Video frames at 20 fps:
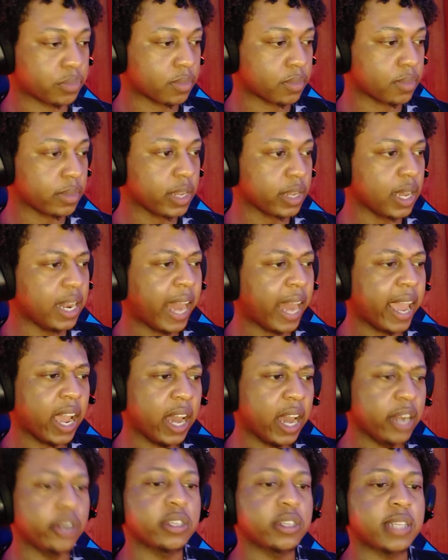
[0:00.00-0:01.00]
like
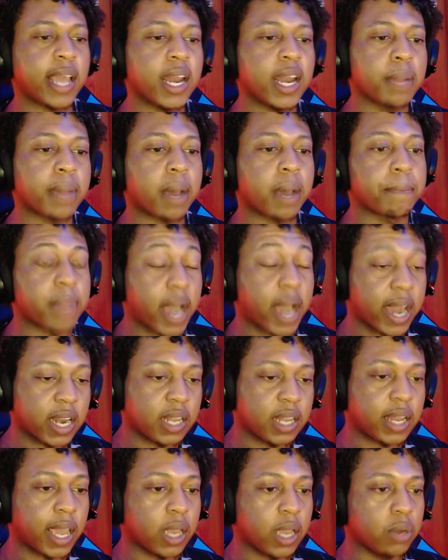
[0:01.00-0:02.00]
understanding my body
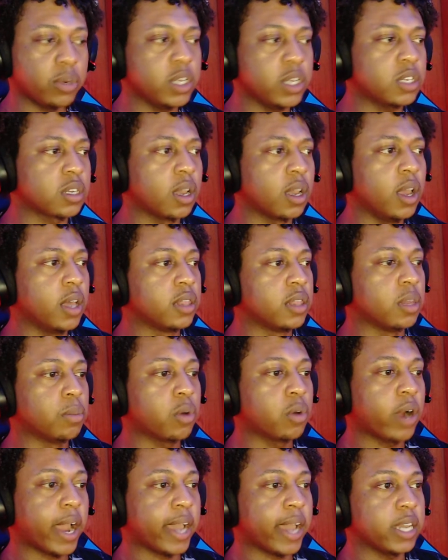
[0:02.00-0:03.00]
language, the
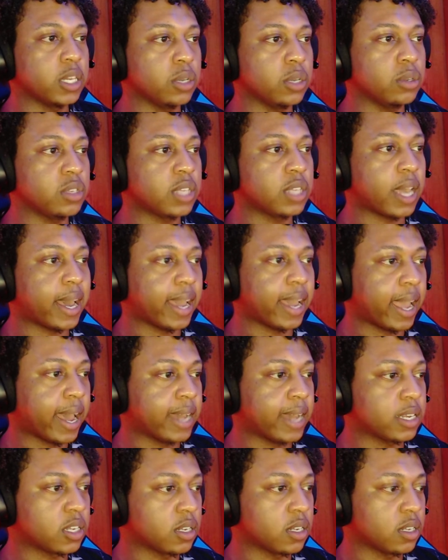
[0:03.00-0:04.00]
more I used it, I
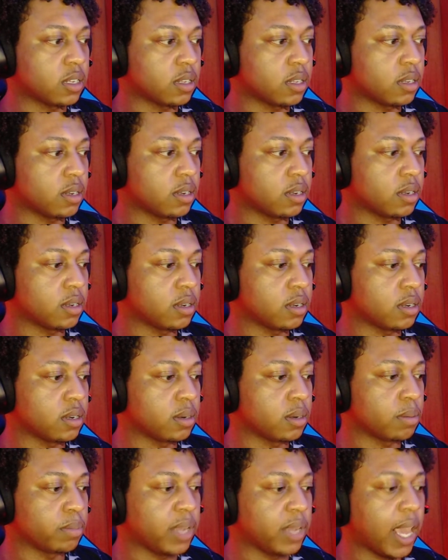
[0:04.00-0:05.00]
got to
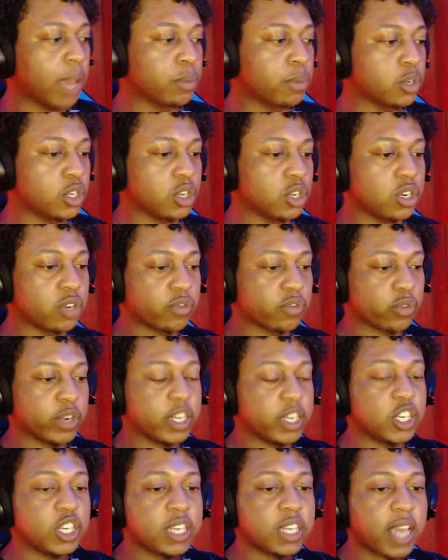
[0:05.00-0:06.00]
be able to
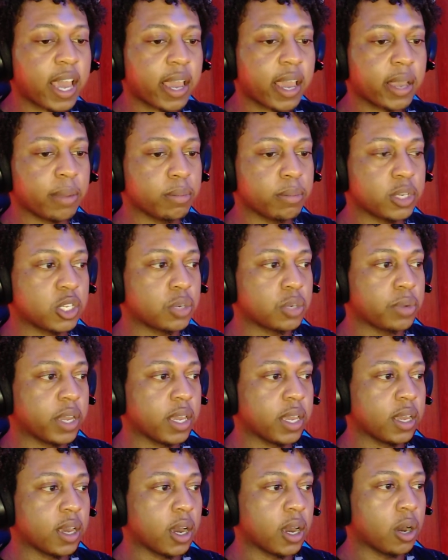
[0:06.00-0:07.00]
differentiate
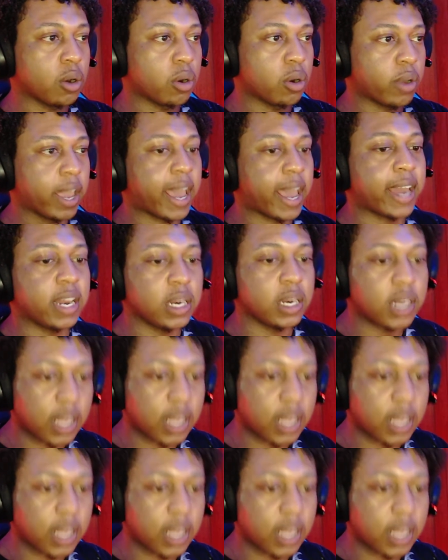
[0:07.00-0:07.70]
between, oh, okay, I need to eat